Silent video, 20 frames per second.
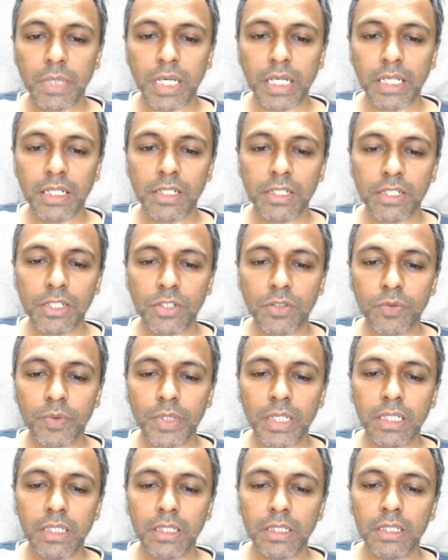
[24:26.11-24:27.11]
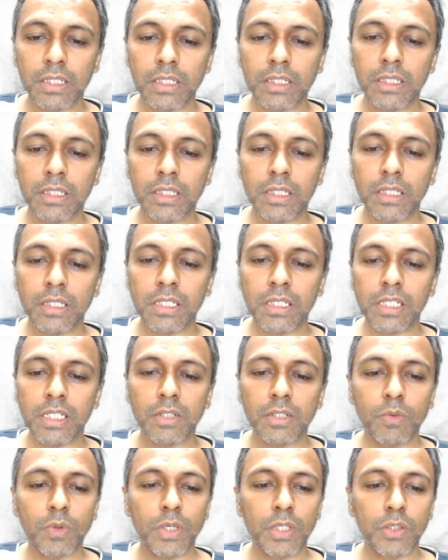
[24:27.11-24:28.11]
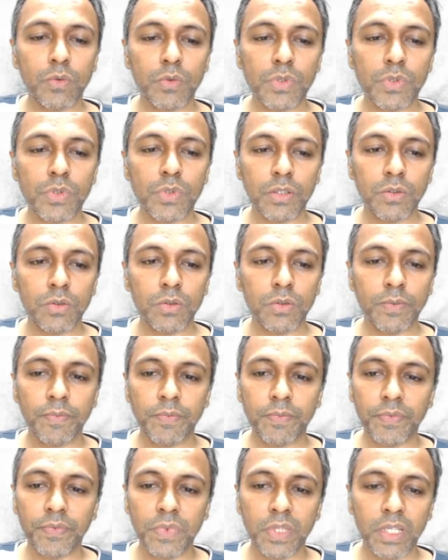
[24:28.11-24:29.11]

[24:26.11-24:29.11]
minus 12, is equal to 0.